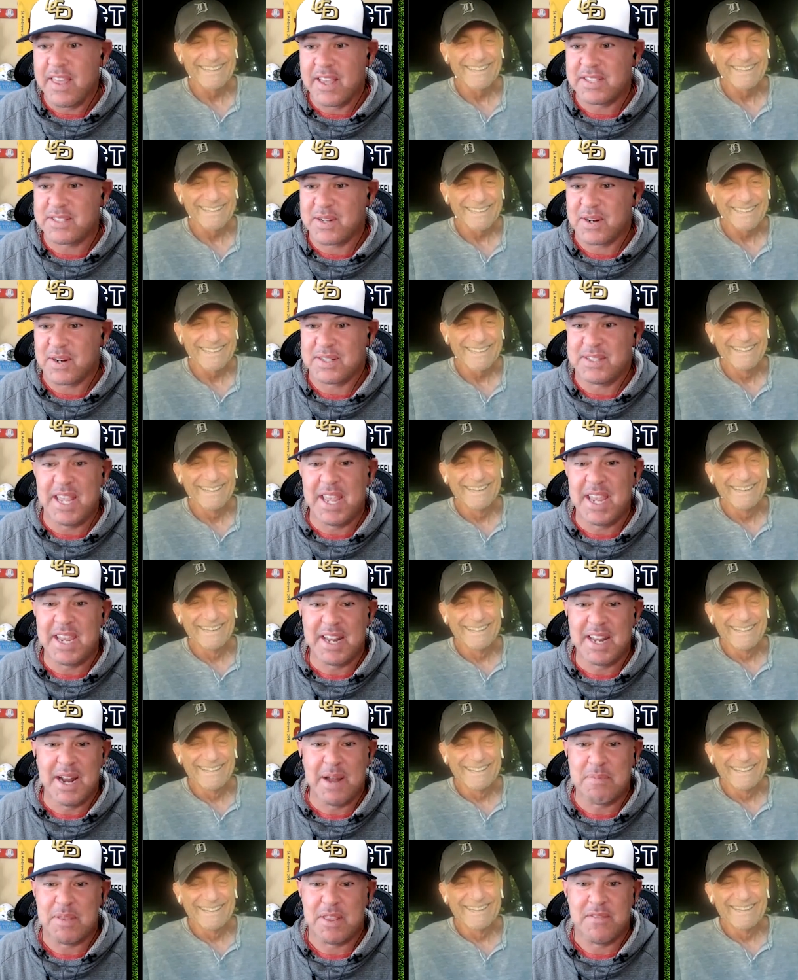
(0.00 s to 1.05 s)
Speaker 1: they start
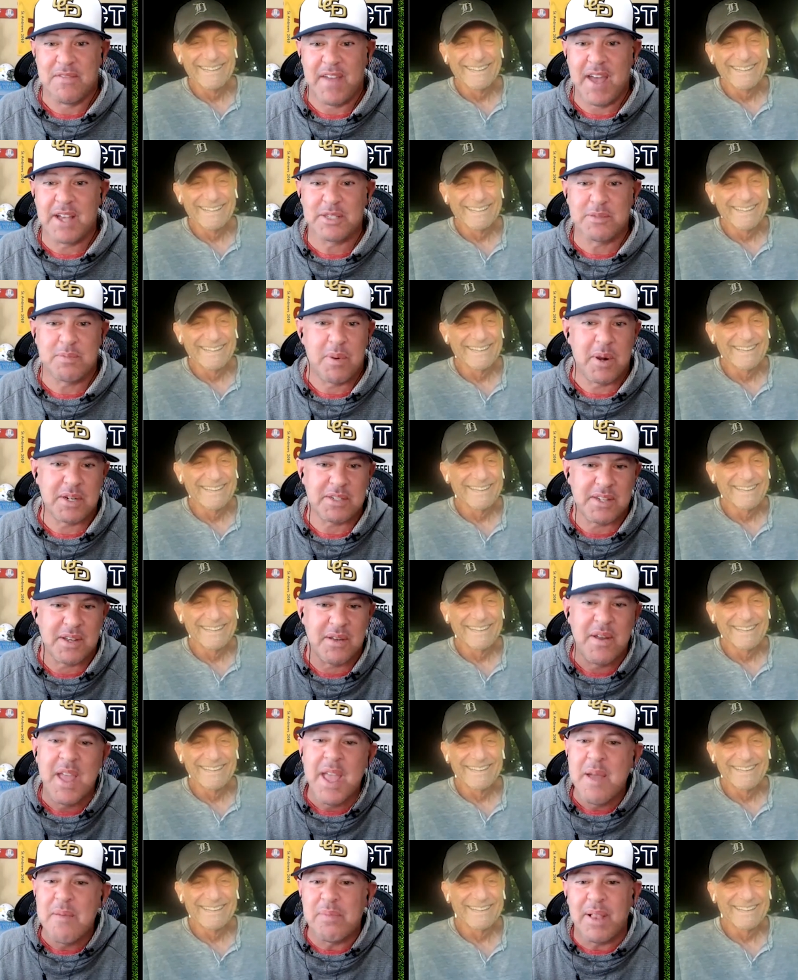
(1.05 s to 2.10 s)
teeing it up at the Valspar,
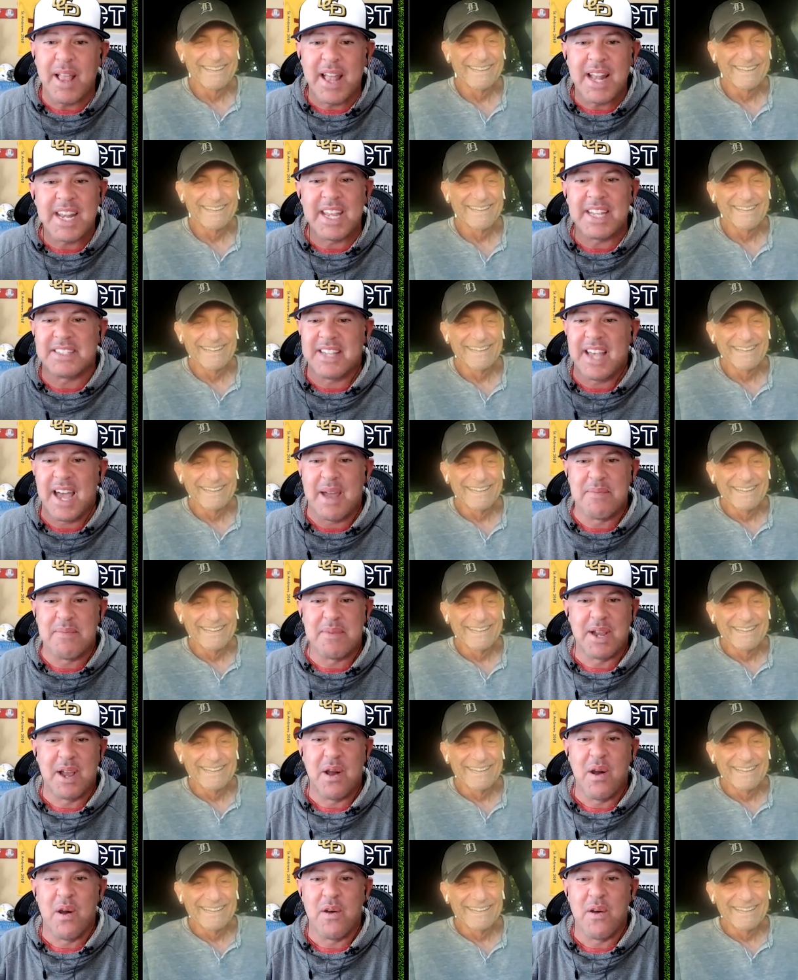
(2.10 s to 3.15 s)
so plenty of time
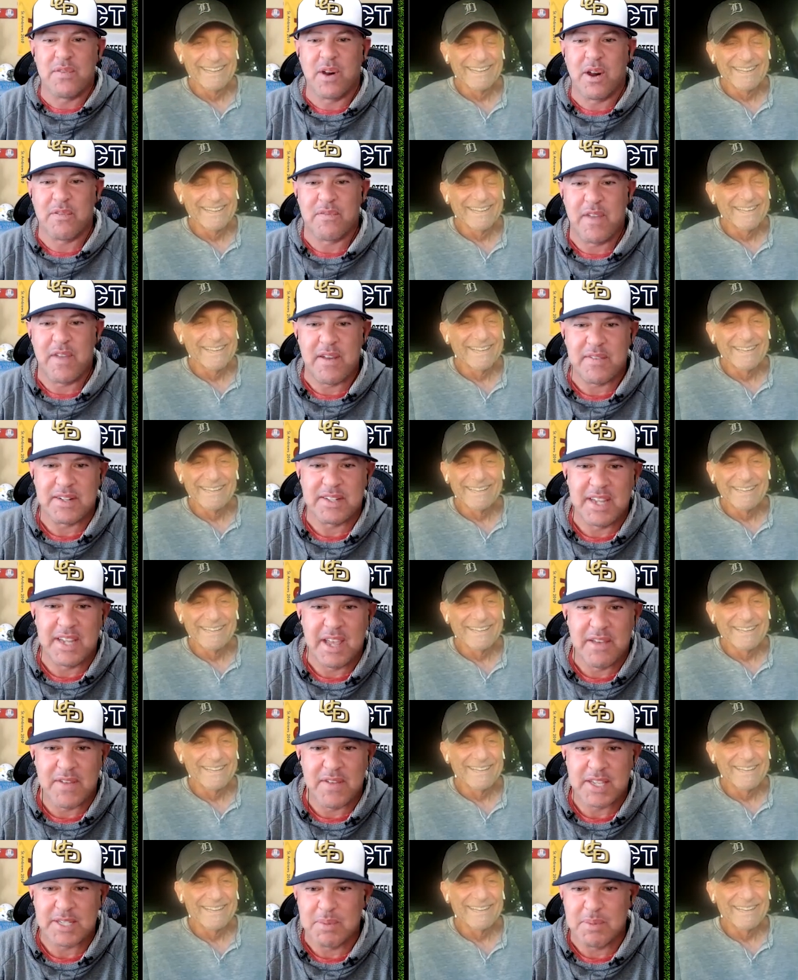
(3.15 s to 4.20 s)
to go over our favorite
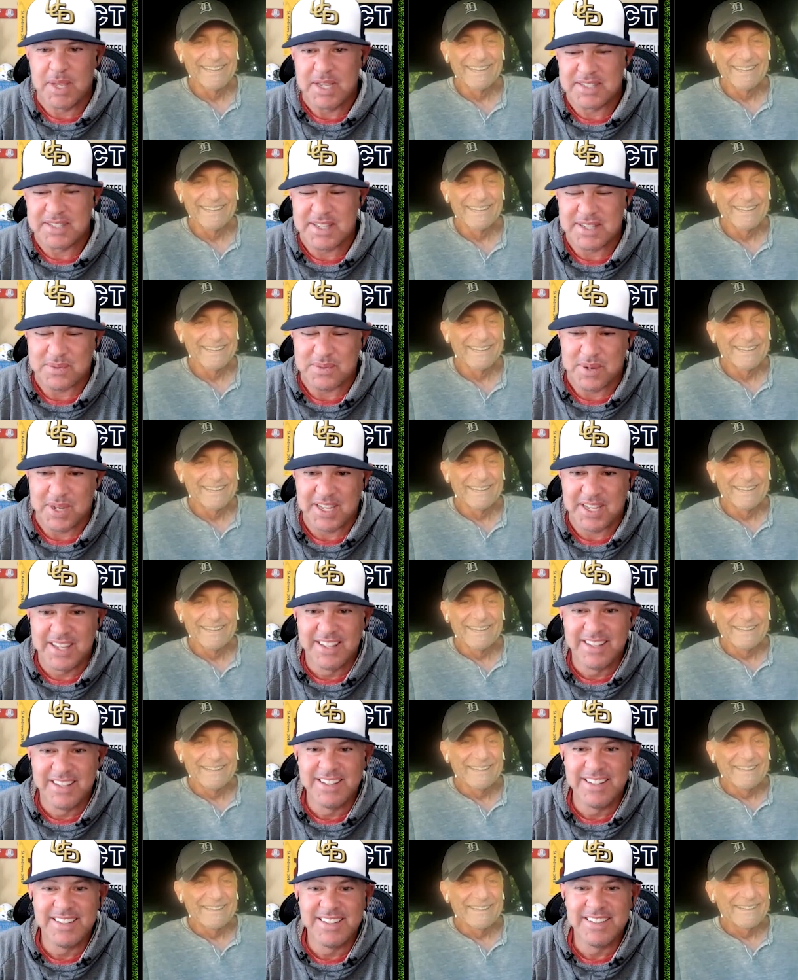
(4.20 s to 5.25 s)
DFS plays this week.
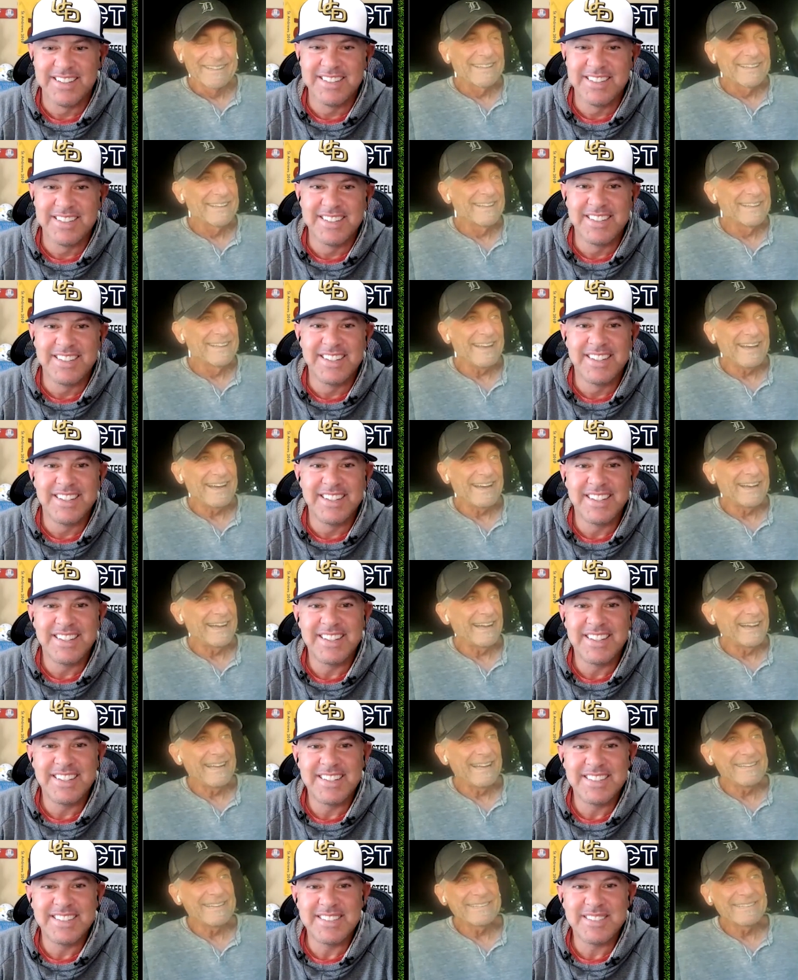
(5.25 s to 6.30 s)
Speaker 2: Yeah,
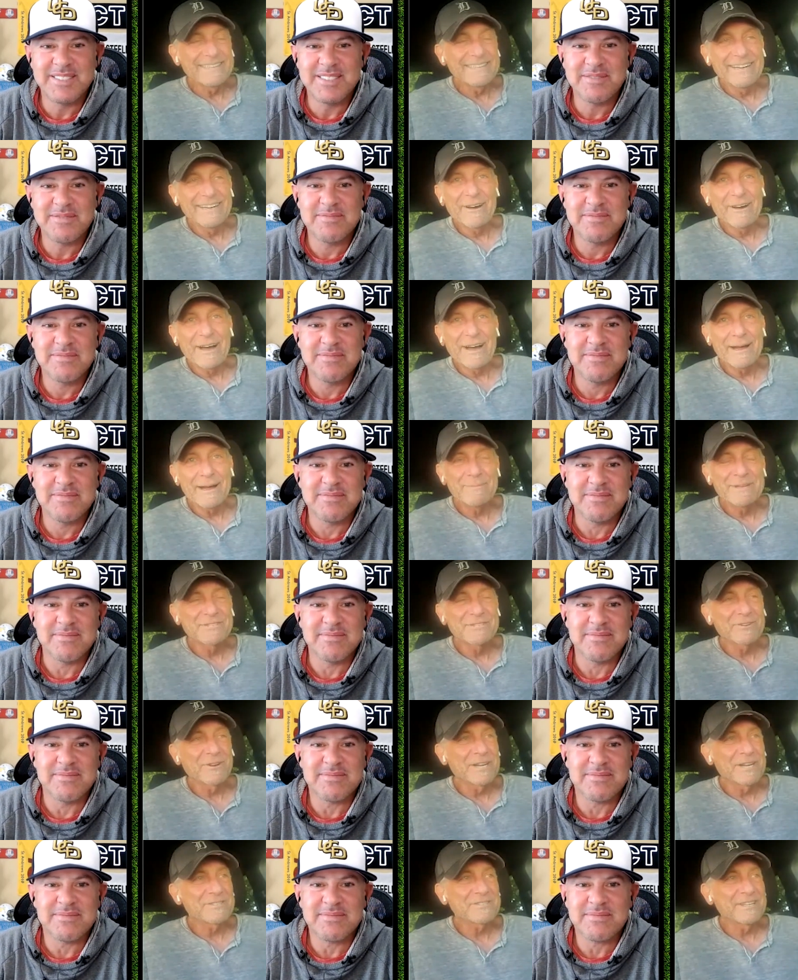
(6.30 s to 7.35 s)
I you know I'm
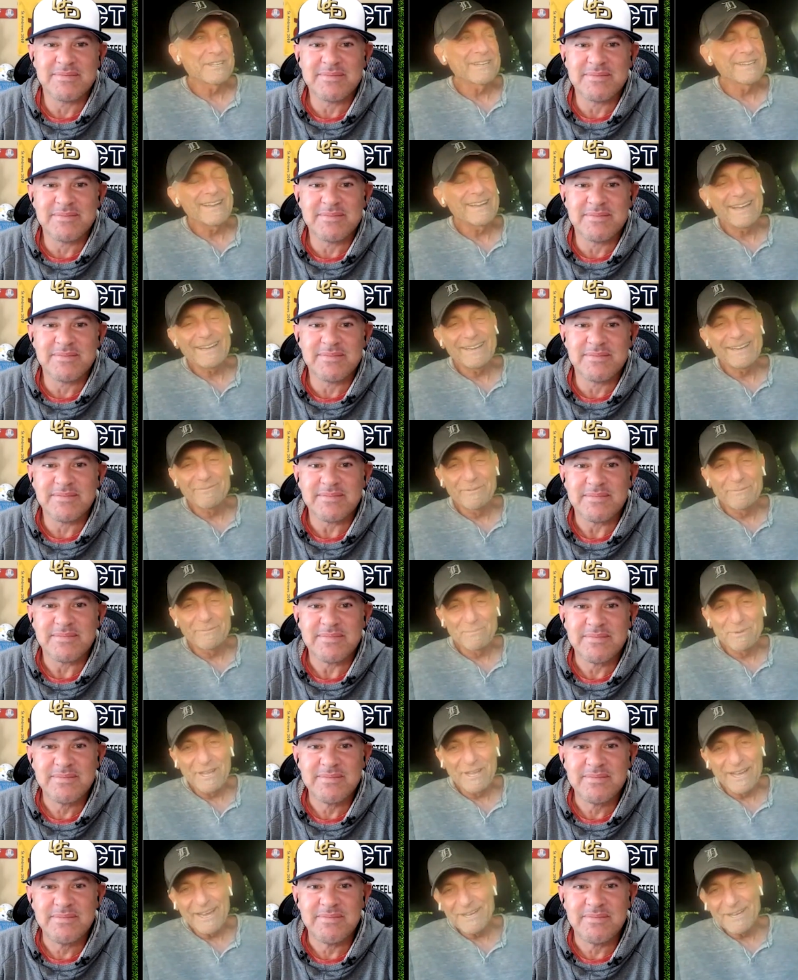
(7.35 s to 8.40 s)
exhausted and I didn't
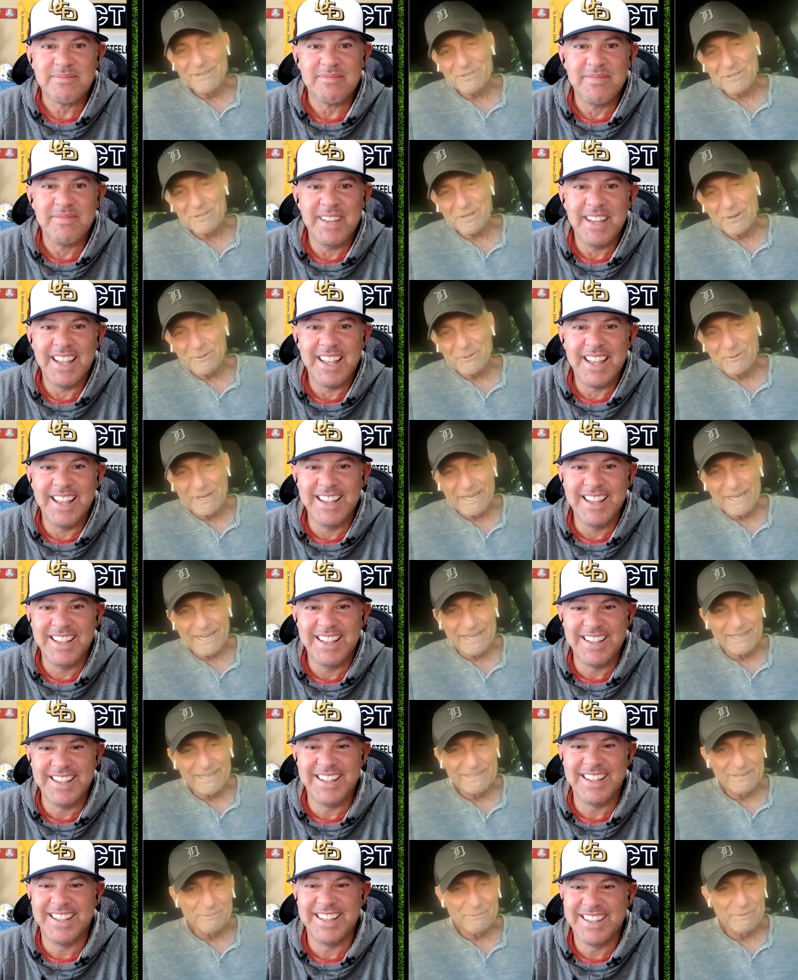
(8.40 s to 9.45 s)
even play, so
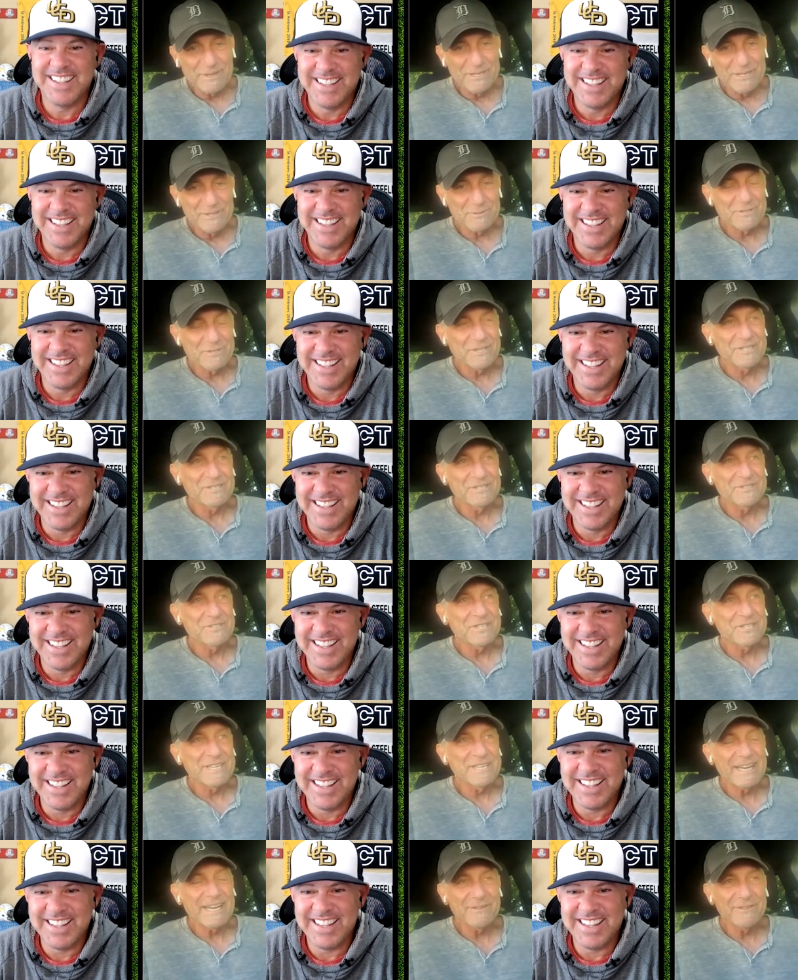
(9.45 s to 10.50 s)
uh, it'll be interesting to
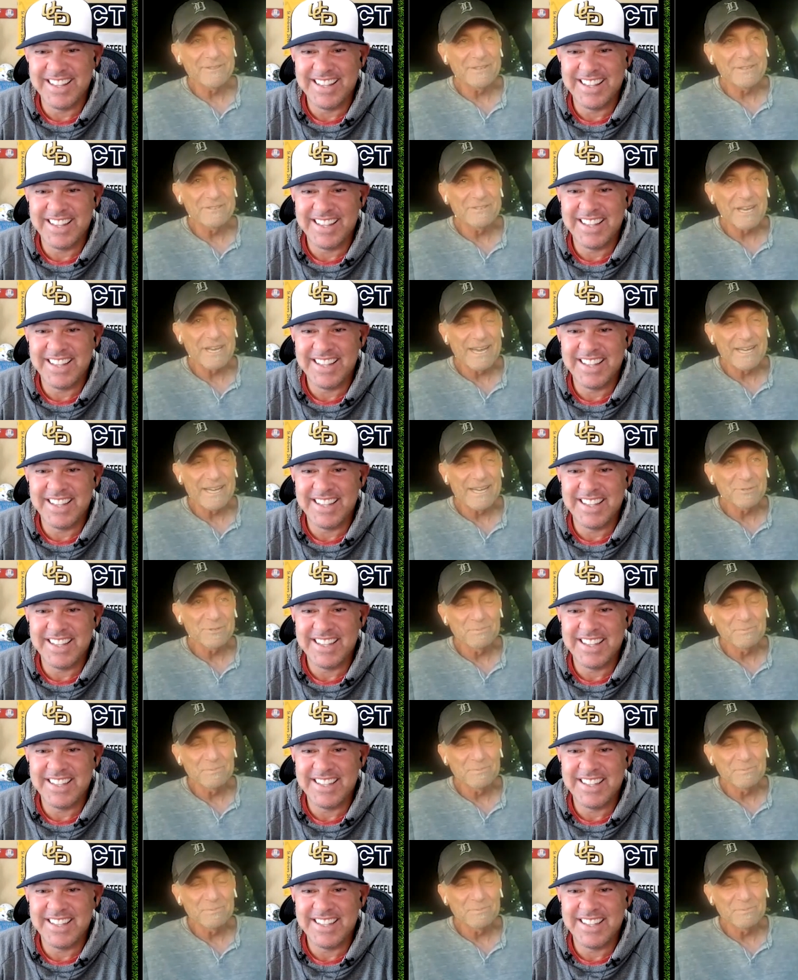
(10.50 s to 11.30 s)
see how these guys who